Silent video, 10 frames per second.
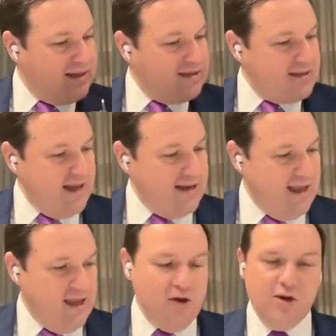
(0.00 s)
Is that
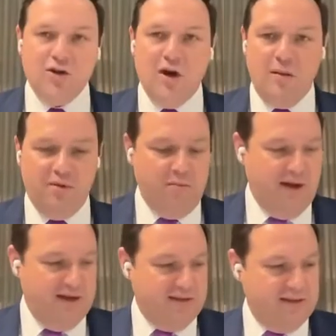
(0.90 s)
a good
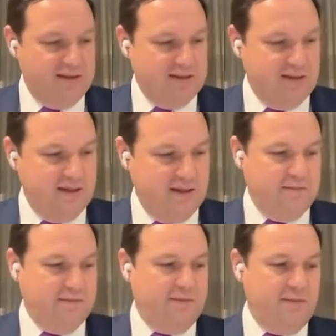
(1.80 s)
compromise
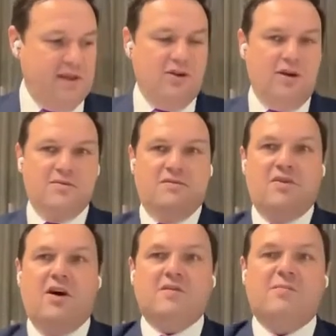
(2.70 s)
in terms of
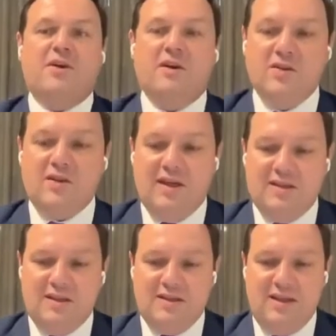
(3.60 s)
cost, but also
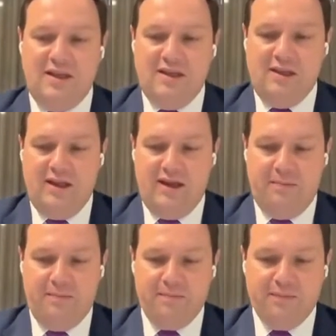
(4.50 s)
does it
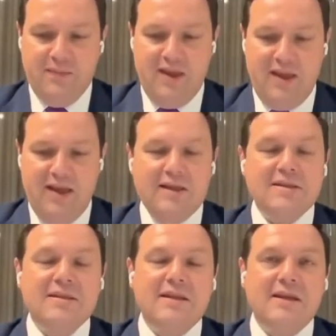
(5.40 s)
still
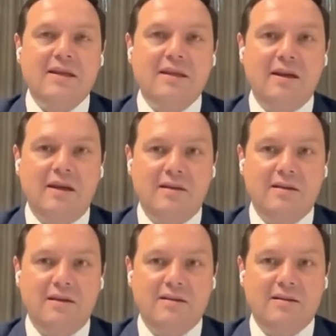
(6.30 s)
still
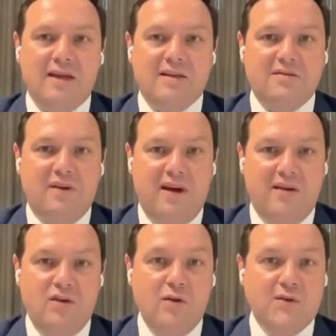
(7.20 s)
satisfy
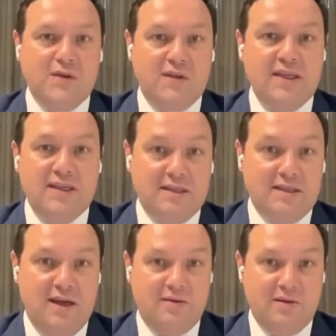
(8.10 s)
users' needs in
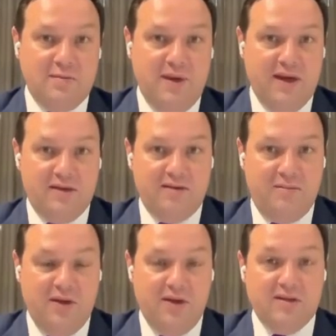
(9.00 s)
that respect,
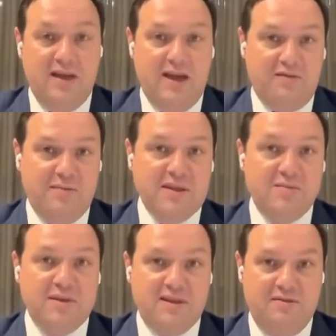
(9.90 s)
because they have been
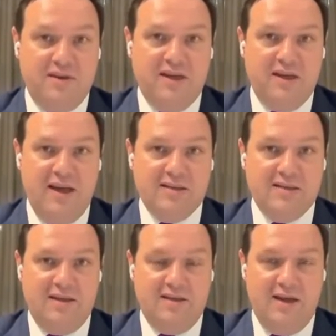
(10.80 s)
specifically
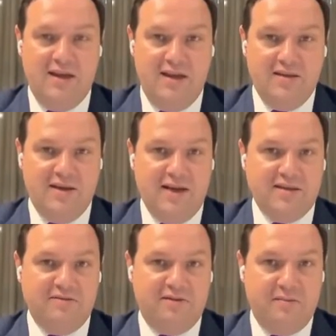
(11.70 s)
asking, they need the
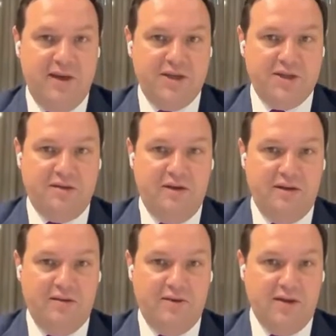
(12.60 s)
tax information
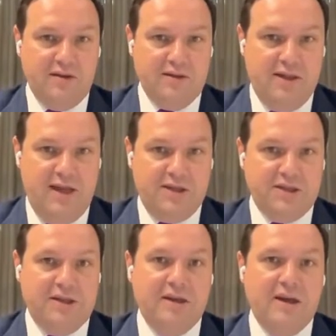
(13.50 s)
in the
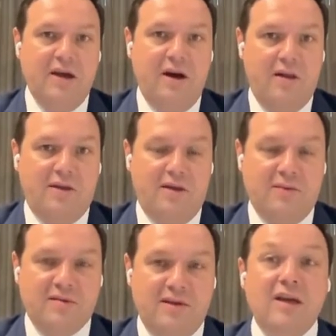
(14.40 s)
reconciliation. And that
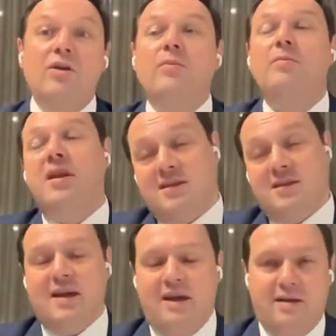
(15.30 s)
was
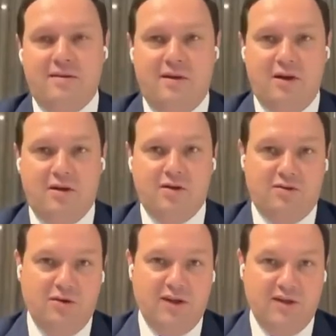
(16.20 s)
the
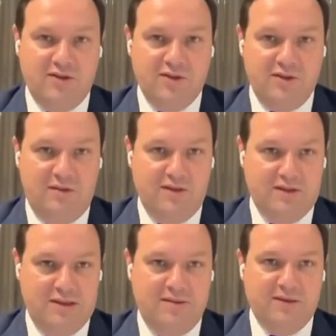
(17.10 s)
non-controlling interest,
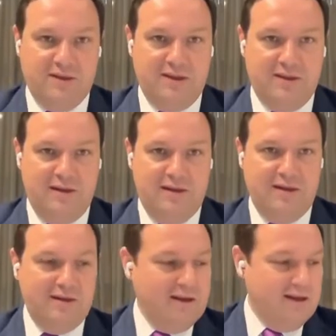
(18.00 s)
obviously, but I
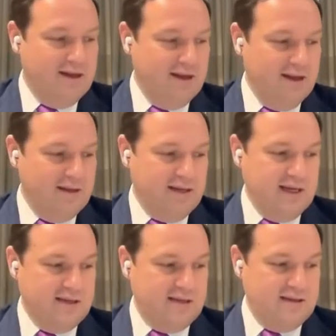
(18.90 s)
think the
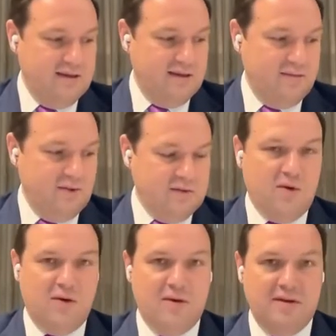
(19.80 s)
tax effect
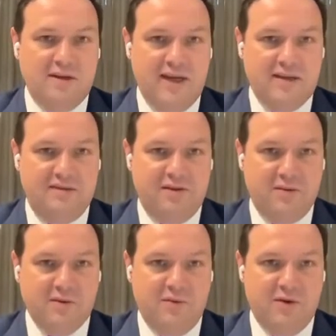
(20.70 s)

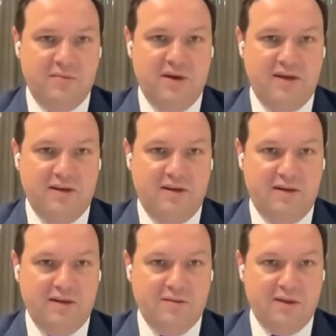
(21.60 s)
was more debated on
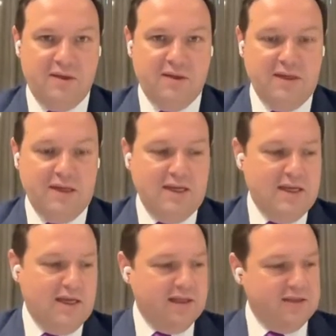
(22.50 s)
this one.
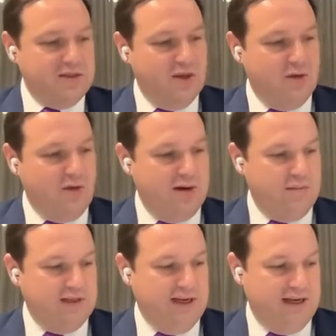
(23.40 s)
So,
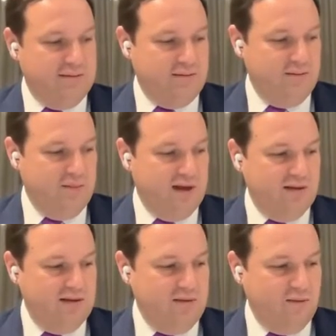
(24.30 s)
Martijn,
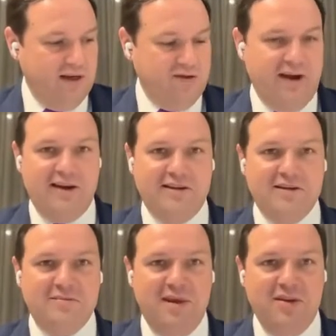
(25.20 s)
while you add
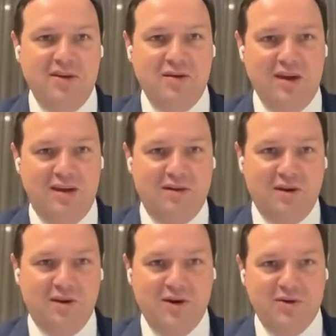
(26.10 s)
it, maybe you can give it
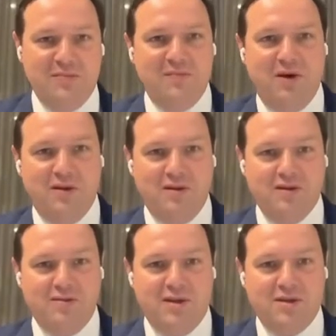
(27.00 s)
a go on
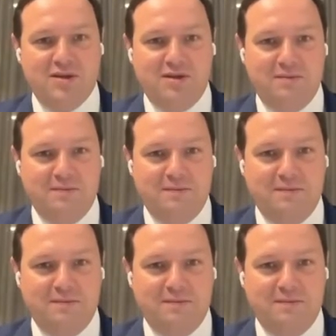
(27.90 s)
this question.